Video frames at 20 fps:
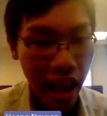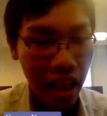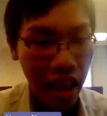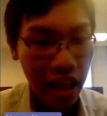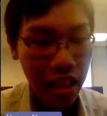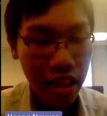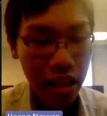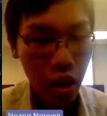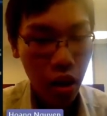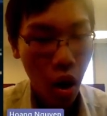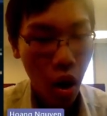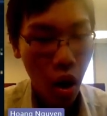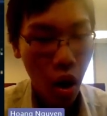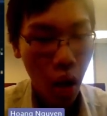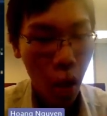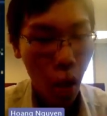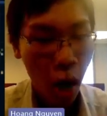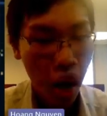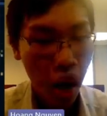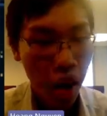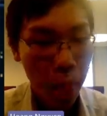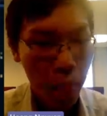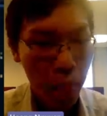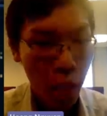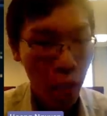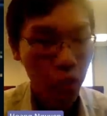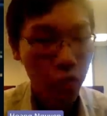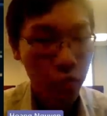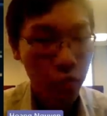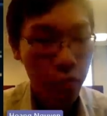X or Y
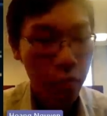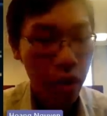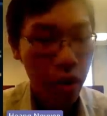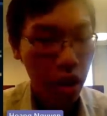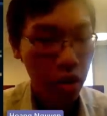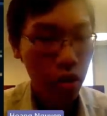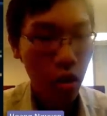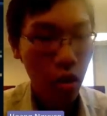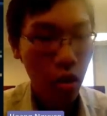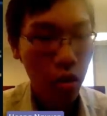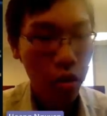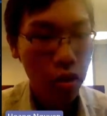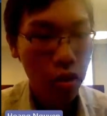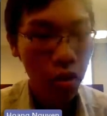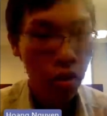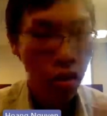move pixel.